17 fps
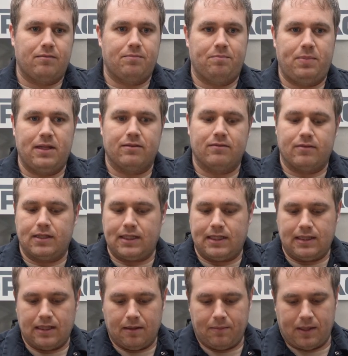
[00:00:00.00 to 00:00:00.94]
would be
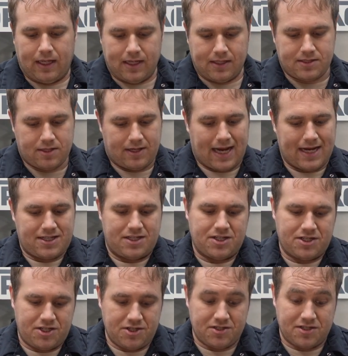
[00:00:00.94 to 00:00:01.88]
really limiting. So it actually
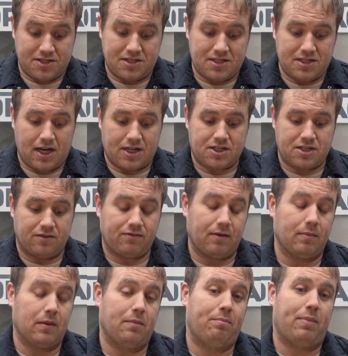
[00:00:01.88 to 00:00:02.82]
just uses suction
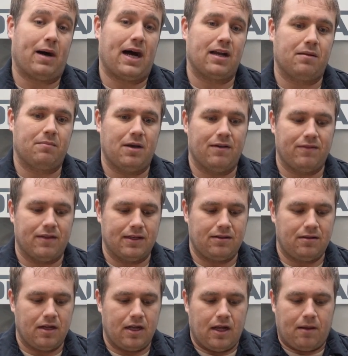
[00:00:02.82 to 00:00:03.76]
from the bottom of the
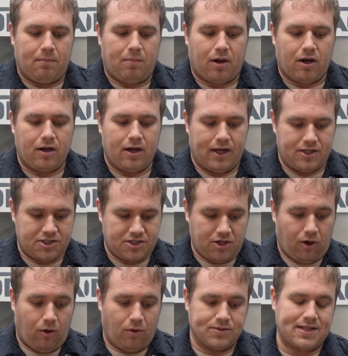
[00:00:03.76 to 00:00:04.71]
part and just
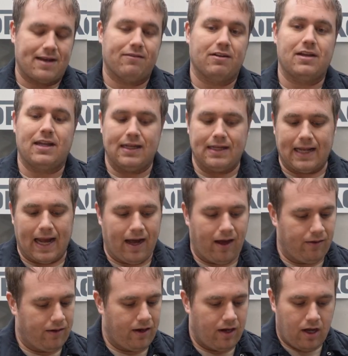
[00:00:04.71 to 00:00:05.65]
holds everything
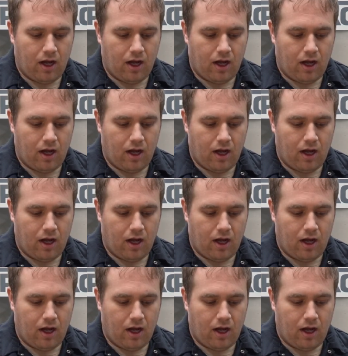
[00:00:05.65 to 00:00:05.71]
down.